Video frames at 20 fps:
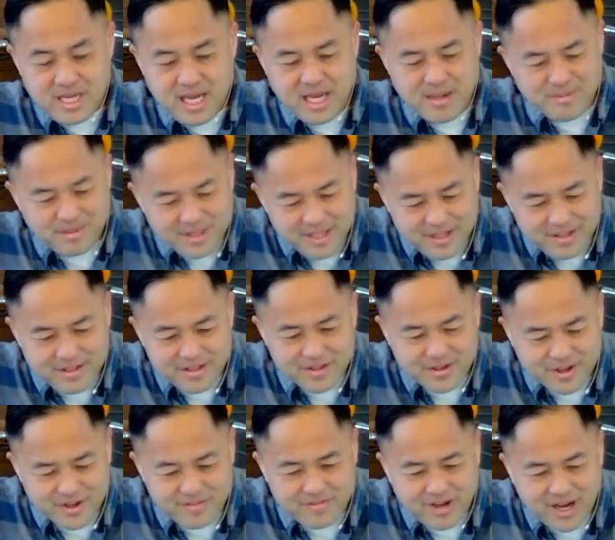I believe the
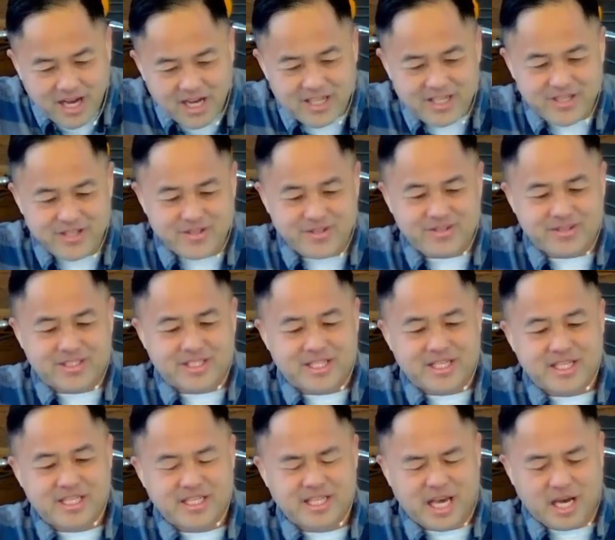Lord values
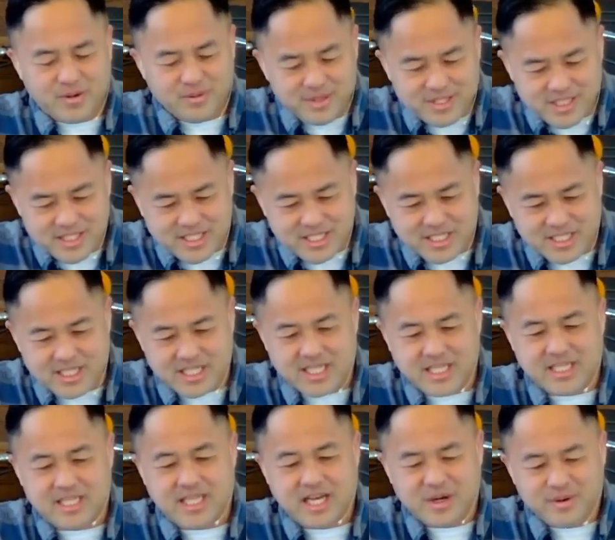that which is
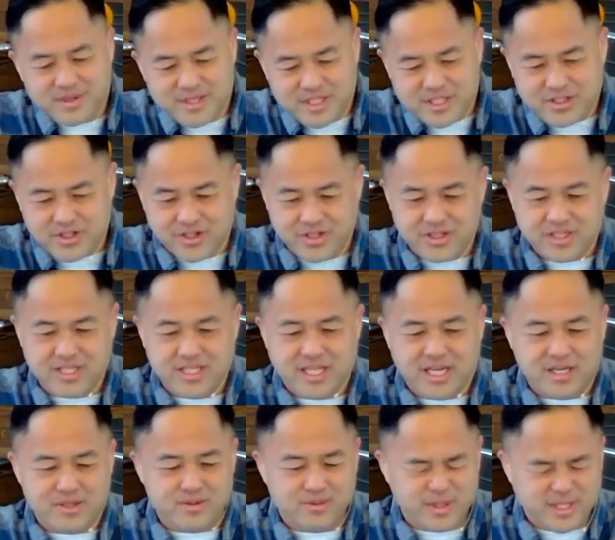clean, that which is holy,
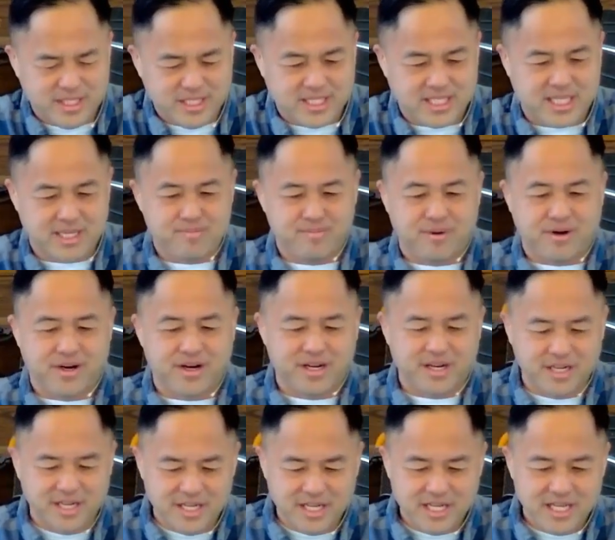that which is set
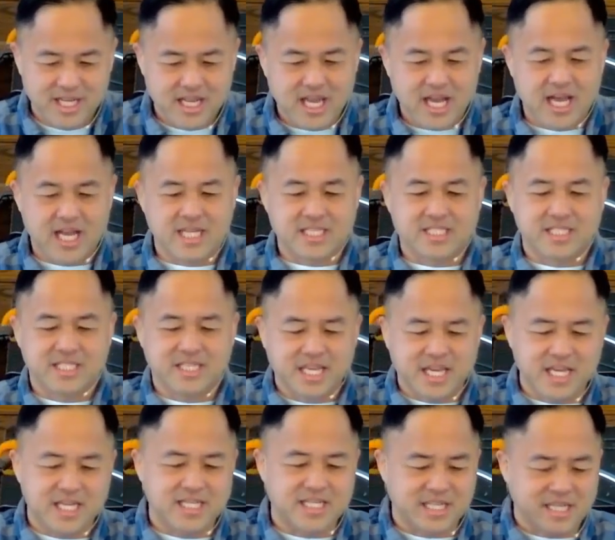apart. as the
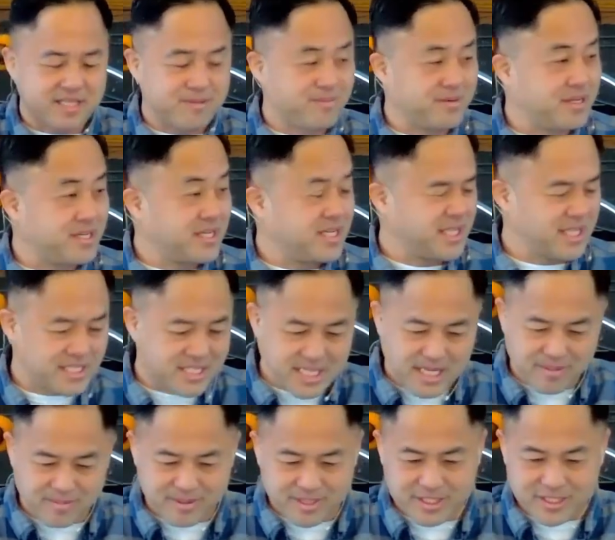day of judgment is
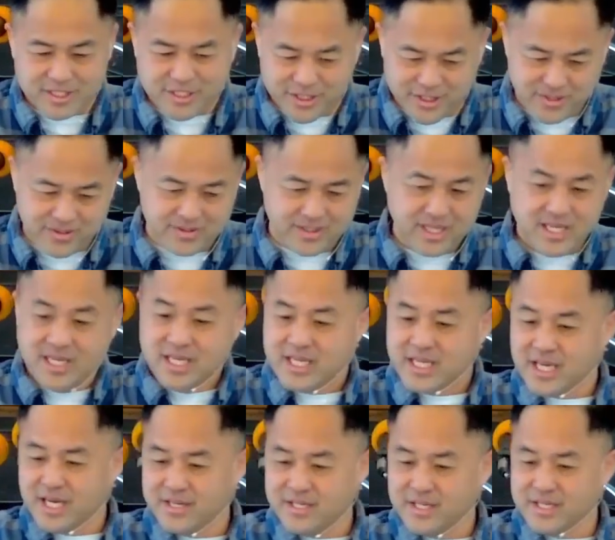coming soon.
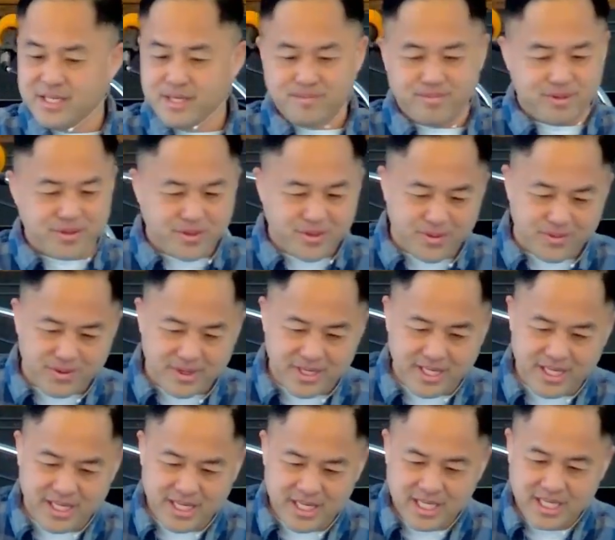Countdown number
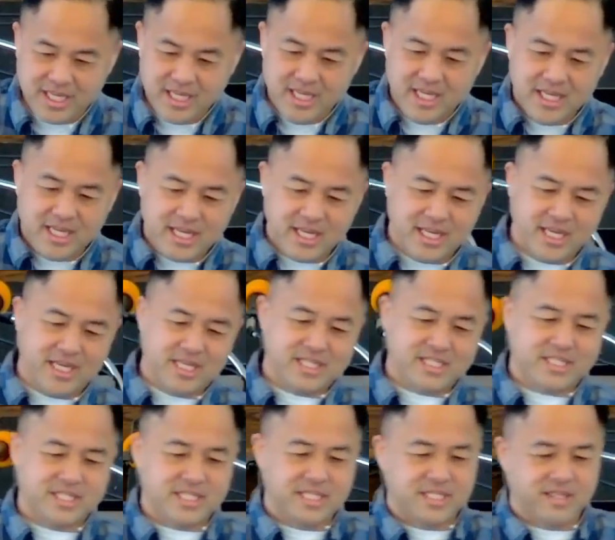3
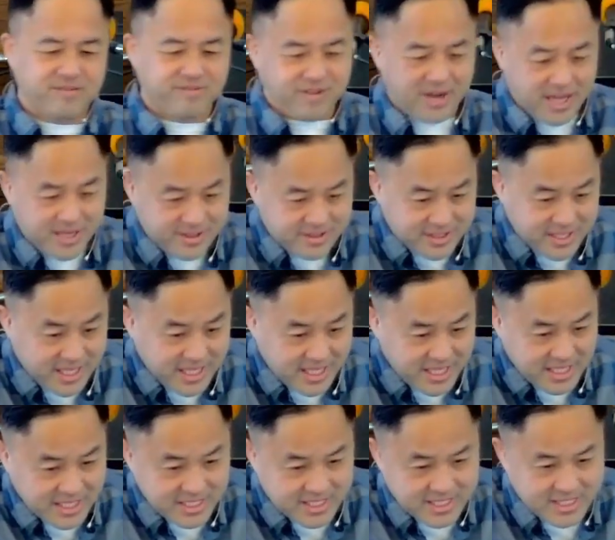is the final
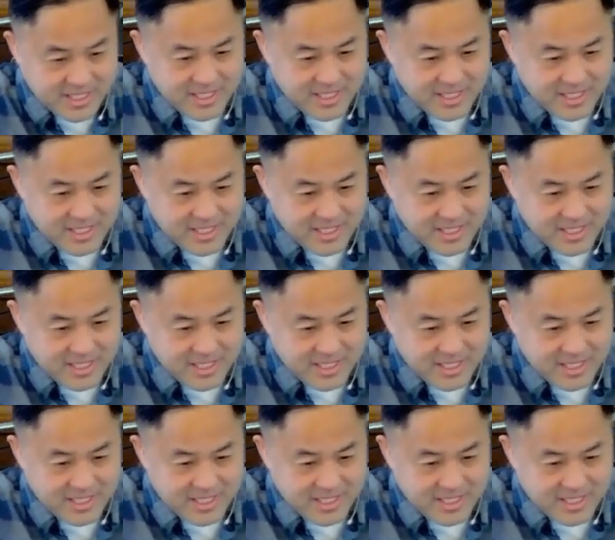days.